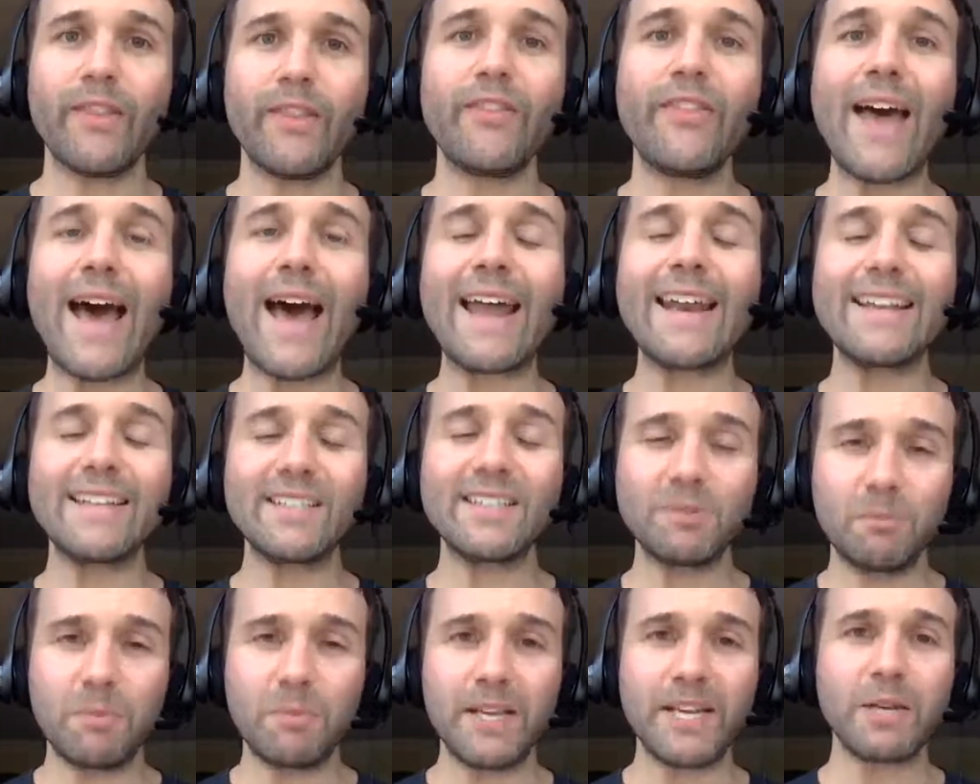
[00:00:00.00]
That
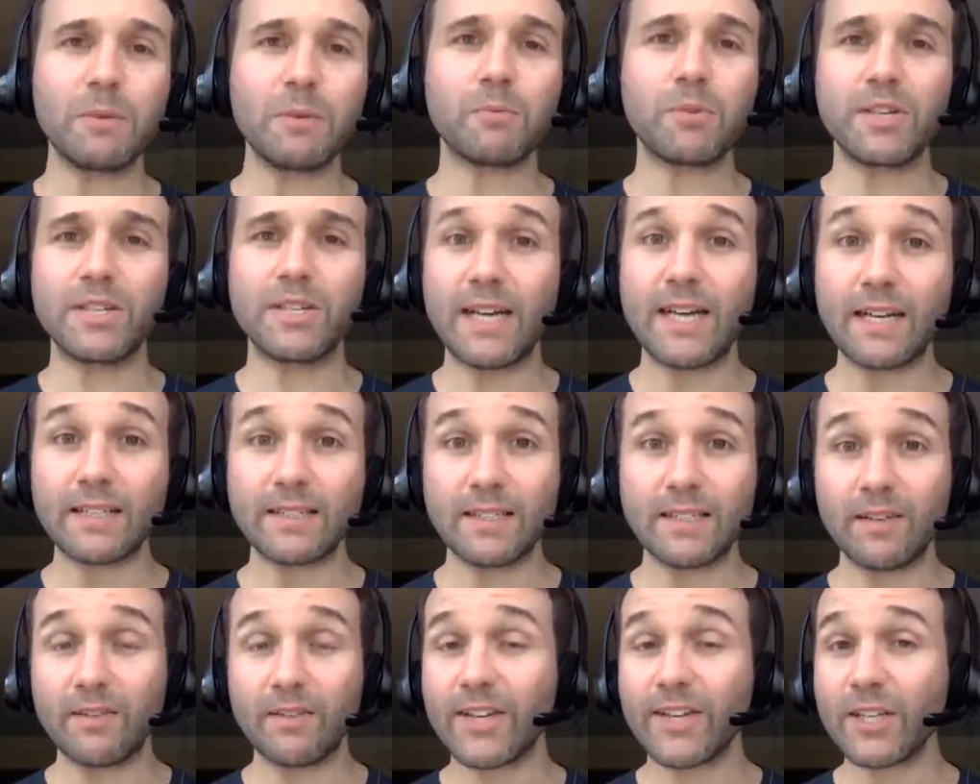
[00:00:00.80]
is being
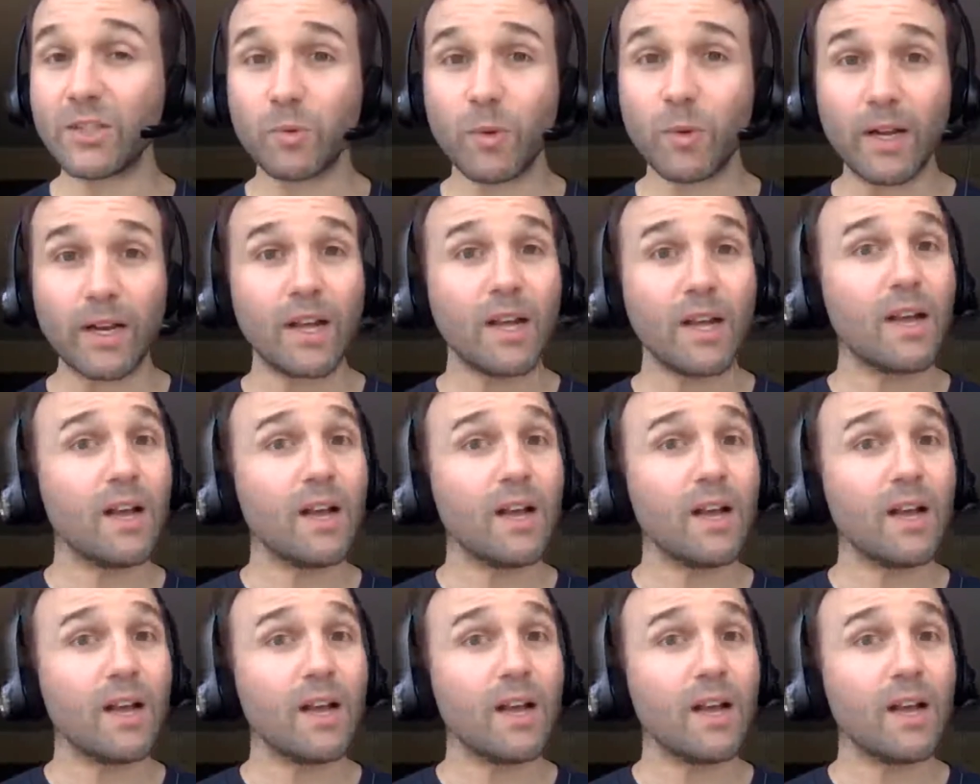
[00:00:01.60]
productive. Guess what?